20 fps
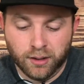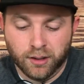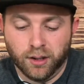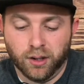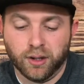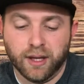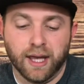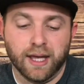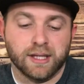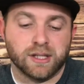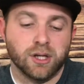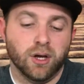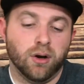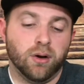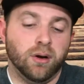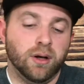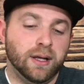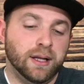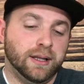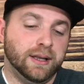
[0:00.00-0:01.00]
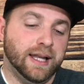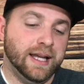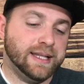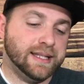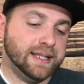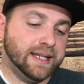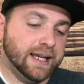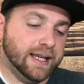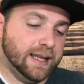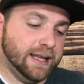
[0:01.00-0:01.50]
Okay, so
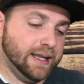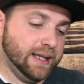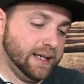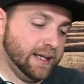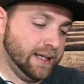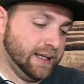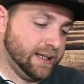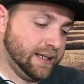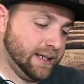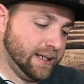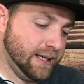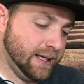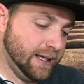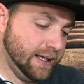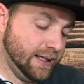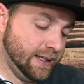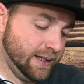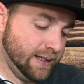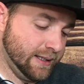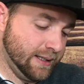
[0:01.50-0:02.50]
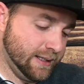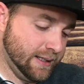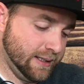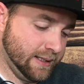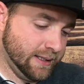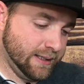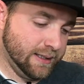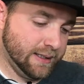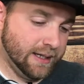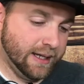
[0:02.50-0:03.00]
let's get this
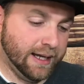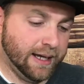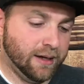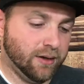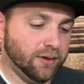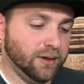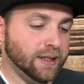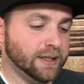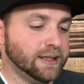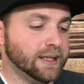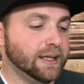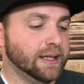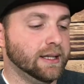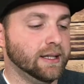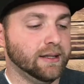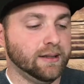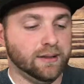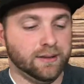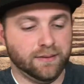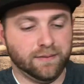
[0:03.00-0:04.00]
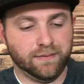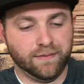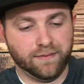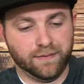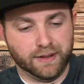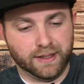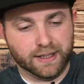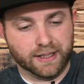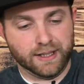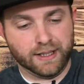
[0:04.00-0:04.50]
out, and let's get the
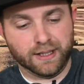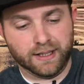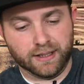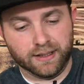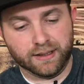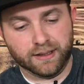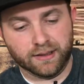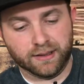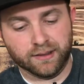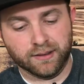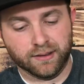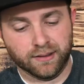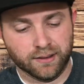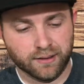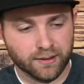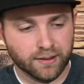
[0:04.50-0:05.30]
flag out of there.